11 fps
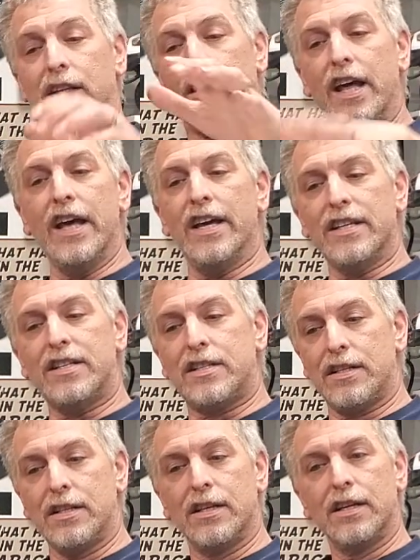
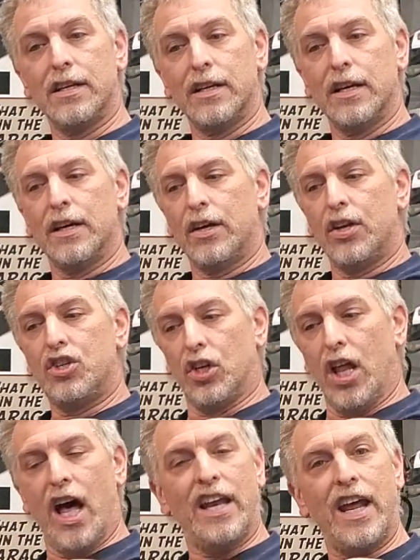this
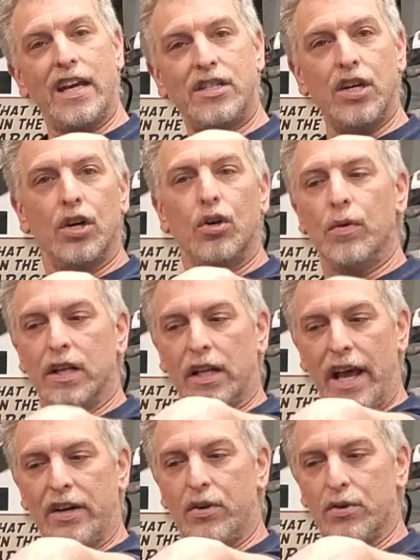Gelande 2 with the
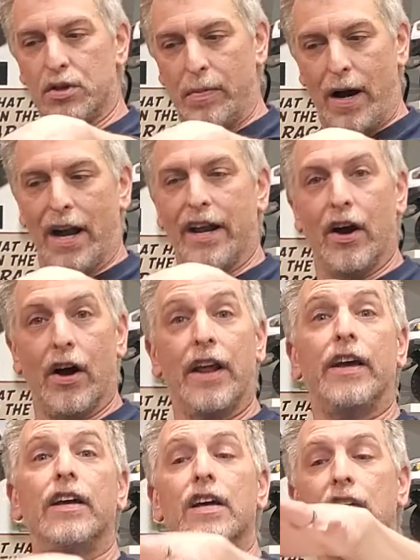Land Cruiser body on
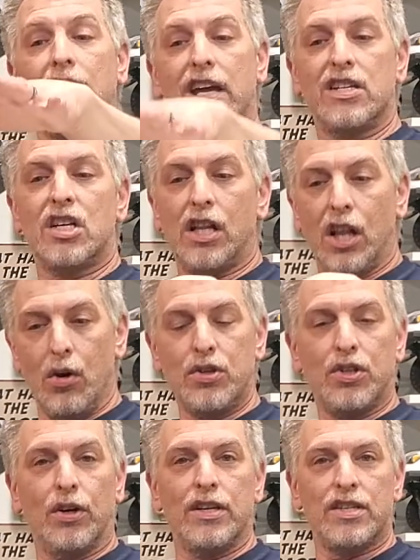it is
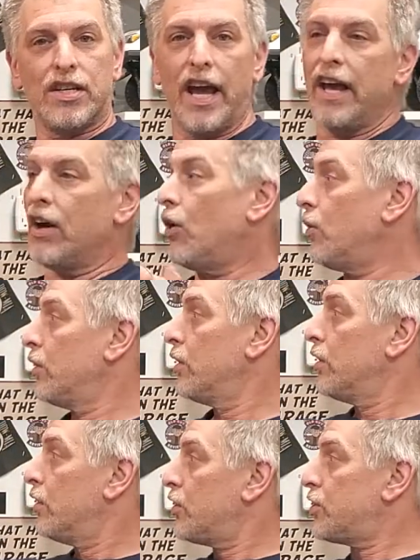closer in scale
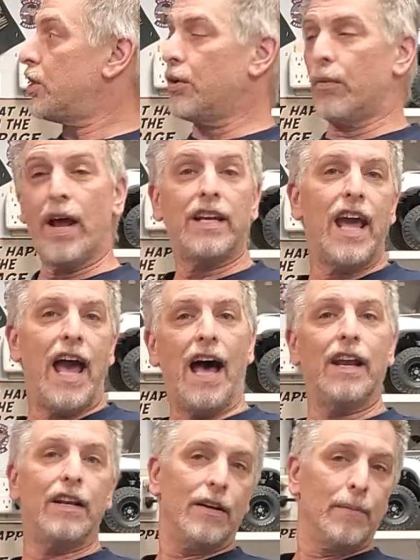to the Red
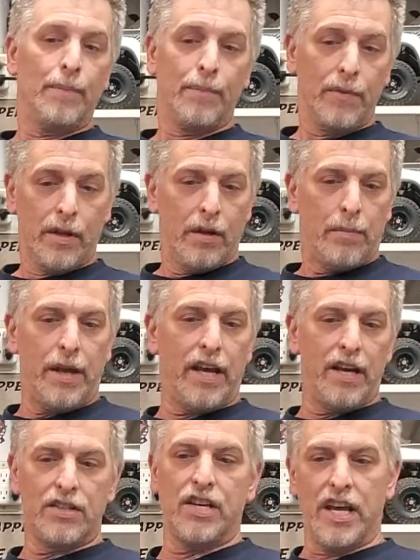Cat,
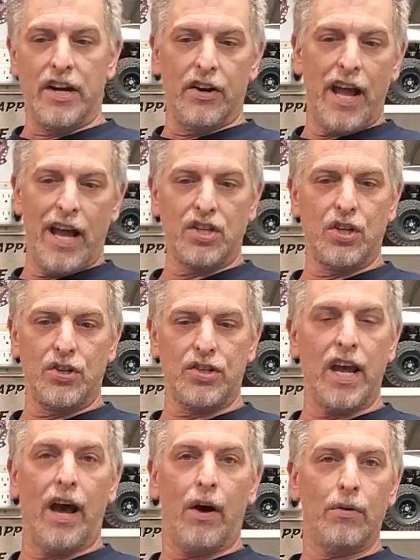because the International
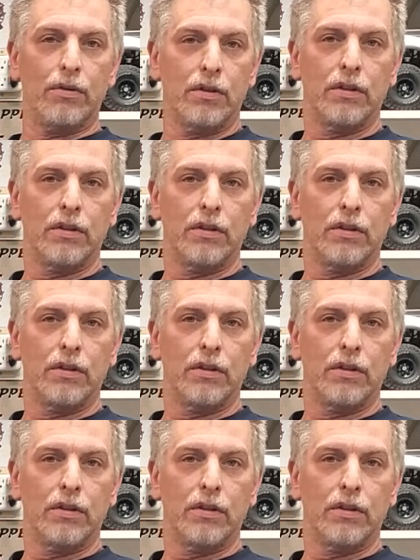Scout